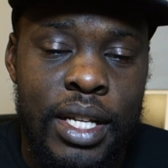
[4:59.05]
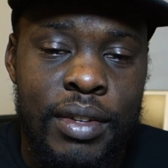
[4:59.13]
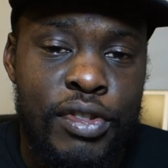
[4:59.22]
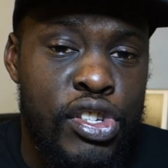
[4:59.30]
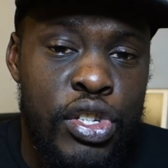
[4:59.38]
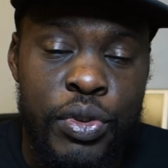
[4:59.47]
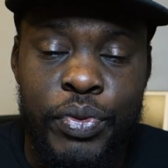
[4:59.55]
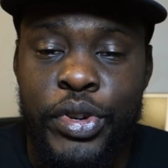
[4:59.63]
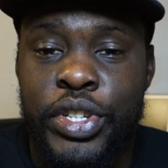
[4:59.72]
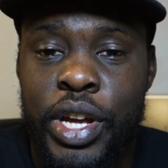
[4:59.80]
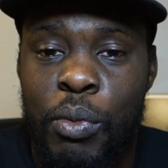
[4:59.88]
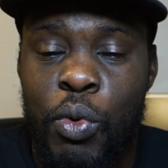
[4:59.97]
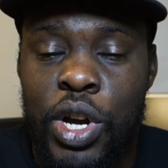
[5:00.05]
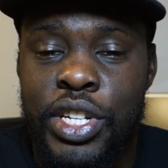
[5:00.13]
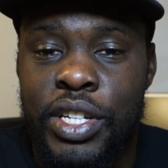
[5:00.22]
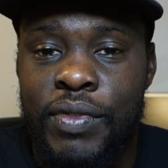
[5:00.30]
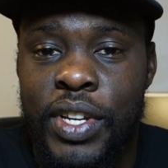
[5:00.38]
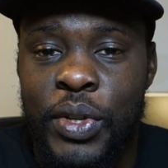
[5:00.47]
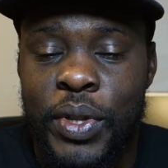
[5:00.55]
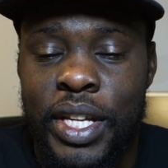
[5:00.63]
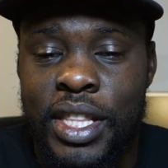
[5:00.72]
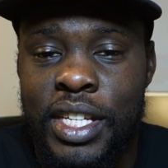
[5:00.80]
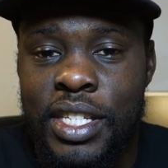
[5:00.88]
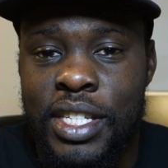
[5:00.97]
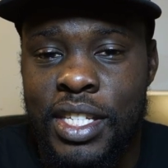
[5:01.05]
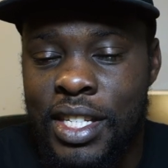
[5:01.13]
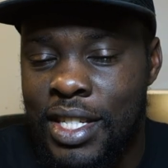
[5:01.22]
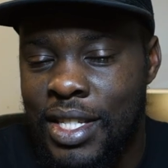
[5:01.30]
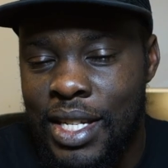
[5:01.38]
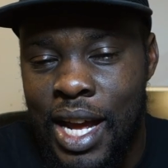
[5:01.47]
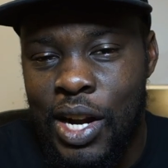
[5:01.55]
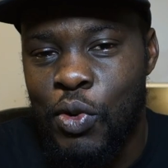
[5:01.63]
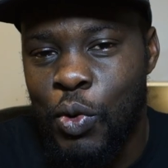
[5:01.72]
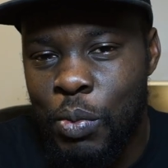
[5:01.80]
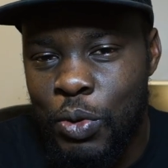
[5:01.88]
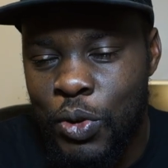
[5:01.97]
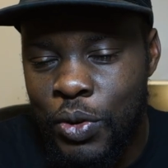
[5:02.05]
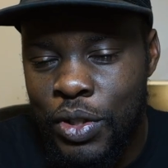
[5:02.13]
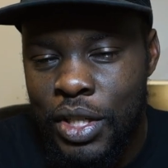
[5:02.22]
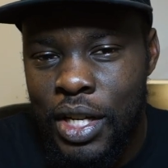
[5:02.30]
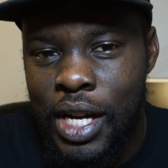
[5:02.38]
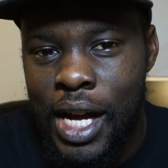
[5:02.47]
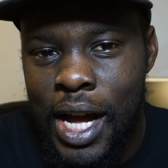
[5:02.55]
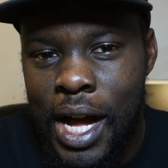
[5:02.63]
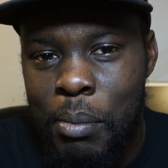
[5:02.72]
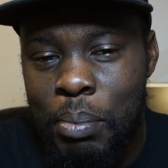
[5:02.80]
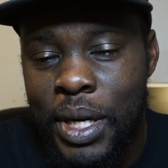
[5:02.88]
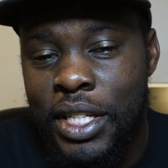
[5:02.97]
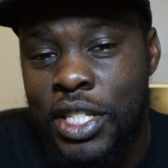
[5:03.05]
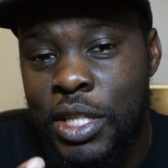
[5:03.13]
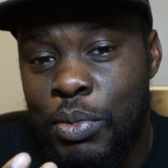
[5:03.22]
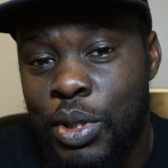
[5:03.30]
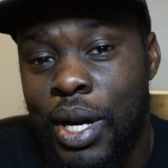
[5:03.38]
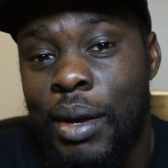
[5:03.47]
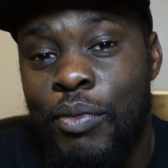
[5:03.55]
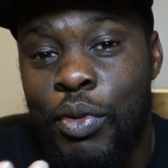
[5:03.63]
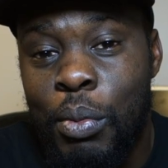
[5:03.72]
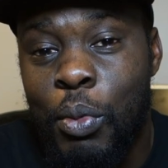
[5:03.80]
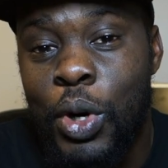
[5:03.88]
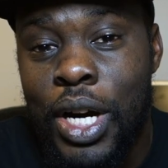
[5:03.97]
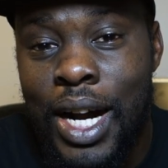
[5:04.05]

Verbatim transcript: If this is your first time watching a video like this, this is not normal, but subscribe for more